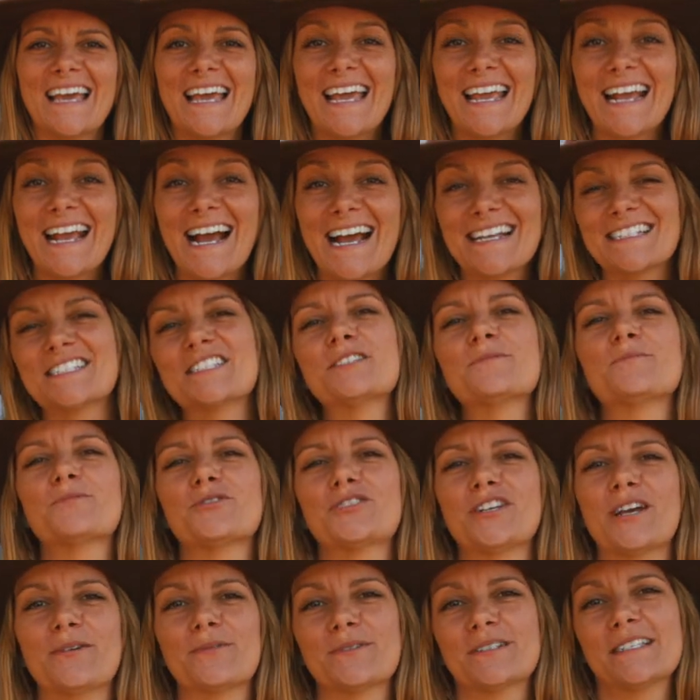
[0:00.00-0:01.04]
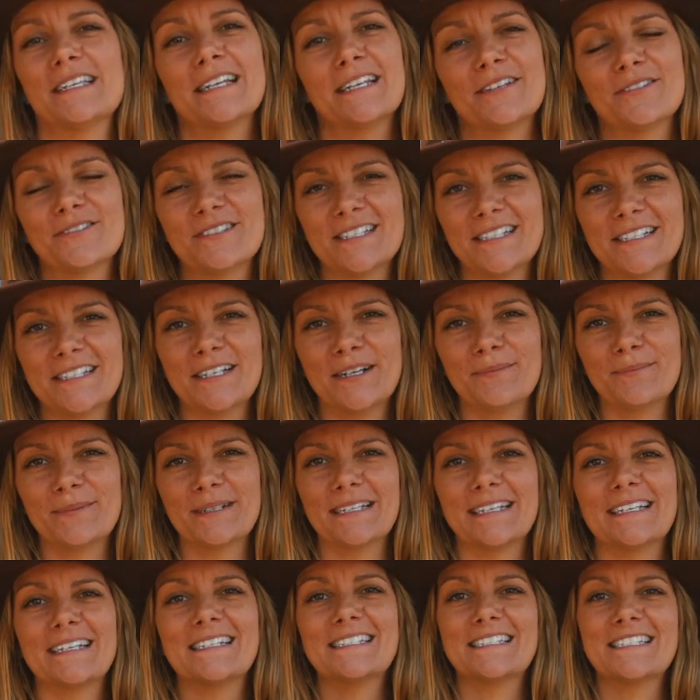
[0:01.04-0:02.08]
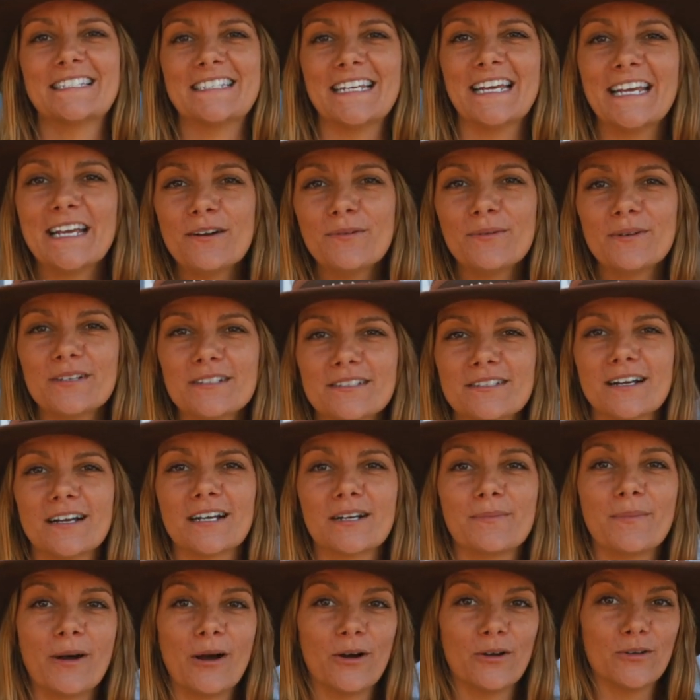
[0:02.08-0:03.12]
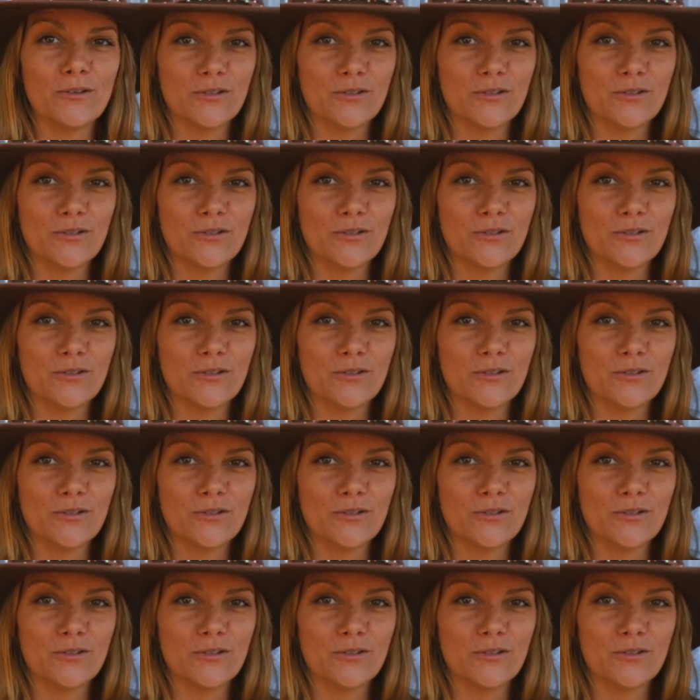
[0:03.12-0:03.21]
Hey guys, it's Brigitte with San Diego Seed Company, and today I want to talk about